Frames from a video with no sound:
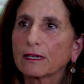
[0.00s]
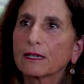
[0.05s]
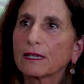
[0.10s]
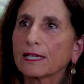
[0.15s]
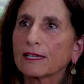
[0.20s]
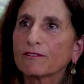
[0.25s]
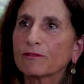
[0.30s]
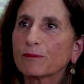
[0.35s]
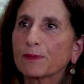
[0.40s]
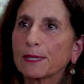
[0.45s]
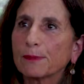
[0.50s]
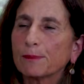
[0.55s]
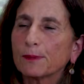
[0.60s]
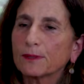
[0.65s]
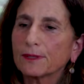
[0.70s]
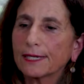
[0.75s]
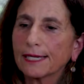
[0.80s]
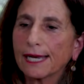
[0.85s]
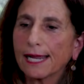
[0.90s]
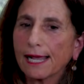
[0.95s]
If people
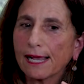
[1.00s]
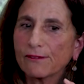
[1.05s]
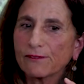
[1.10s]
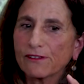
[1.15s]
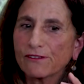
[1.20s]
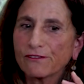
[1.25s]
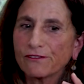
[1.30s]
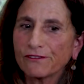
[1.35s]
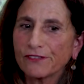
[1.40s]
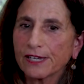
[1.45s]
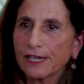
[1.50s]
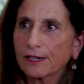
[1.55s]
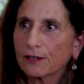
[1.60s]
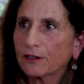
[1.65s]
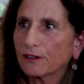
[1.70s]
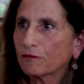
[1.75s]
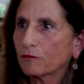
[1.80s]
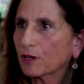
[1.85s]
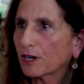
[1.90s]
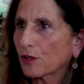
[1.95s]
didn't have a fear
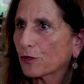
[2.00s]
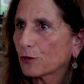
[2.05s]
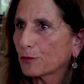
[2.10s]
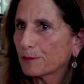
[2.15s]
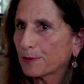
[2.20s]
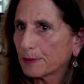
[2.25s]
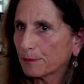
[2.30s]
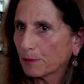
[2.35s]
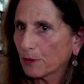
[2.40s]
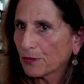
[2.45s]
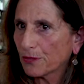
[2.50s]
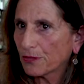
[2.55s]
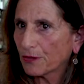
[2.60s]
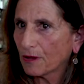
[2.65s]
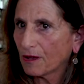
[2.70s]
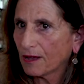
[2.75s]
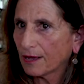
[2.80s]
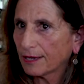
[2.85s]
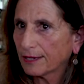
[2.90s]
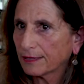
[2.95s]
of what other people
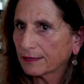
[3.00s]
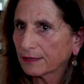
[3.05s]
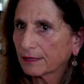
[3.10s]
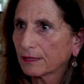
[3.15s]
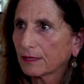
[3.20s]
thought